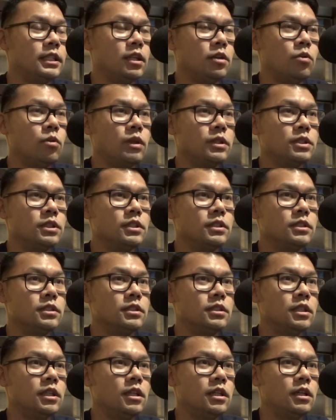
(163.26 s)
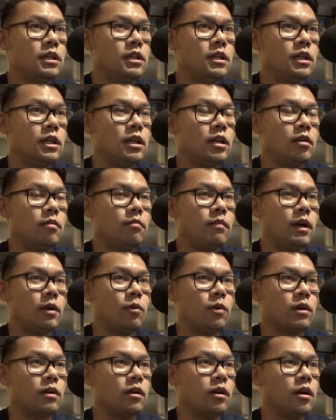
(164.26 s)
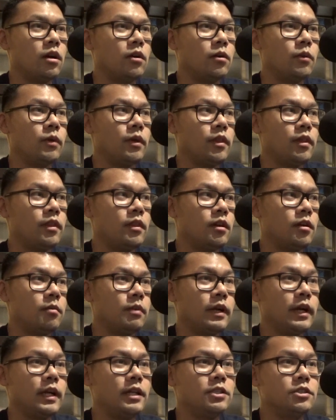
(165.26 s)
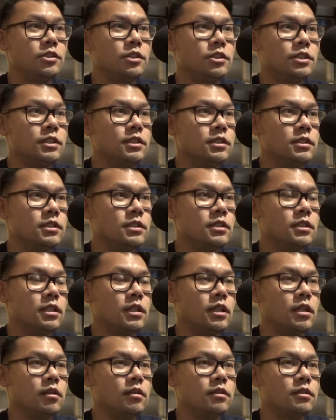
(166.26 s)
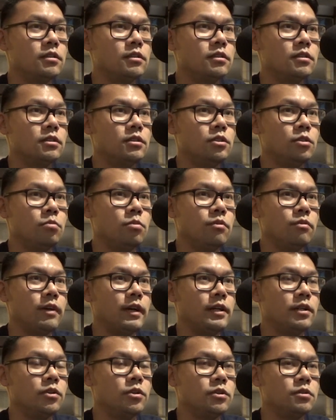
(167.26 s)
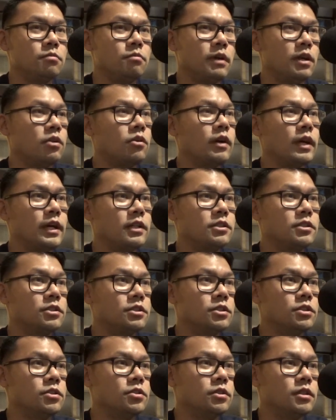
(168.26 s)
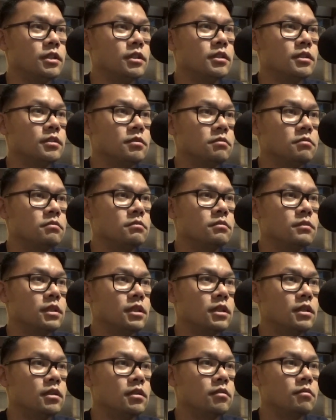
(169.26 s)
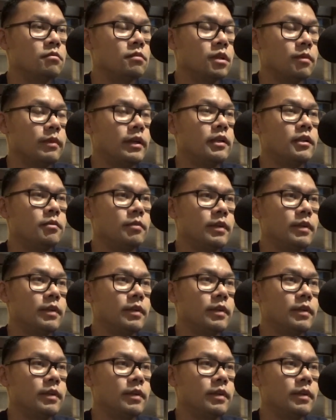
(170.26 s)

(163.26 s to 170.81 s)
any questions, I work along with the brigade surgeons to provide those medical answers to the commander,